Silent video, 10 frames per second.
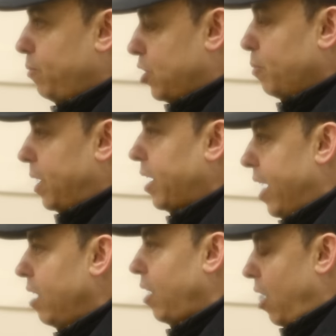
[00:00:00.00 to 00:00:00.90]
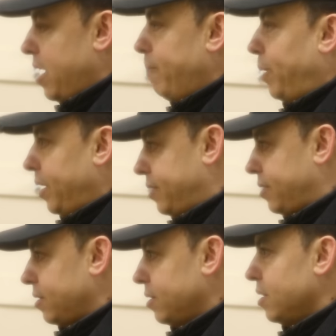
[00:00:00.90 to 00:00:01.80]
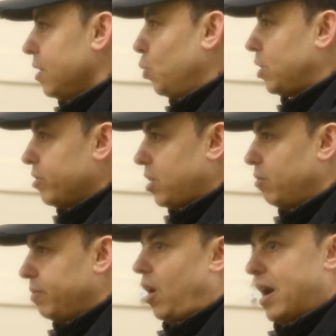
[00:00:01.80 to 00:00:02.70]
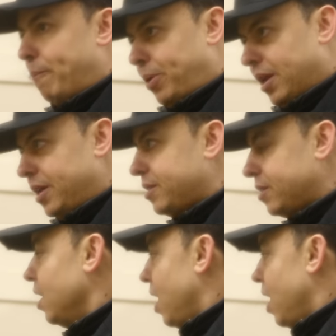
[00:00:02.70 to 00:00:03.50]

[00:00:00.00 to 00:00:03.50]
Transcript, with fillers: Just to be clear, I am pleased with the result. I am pleased,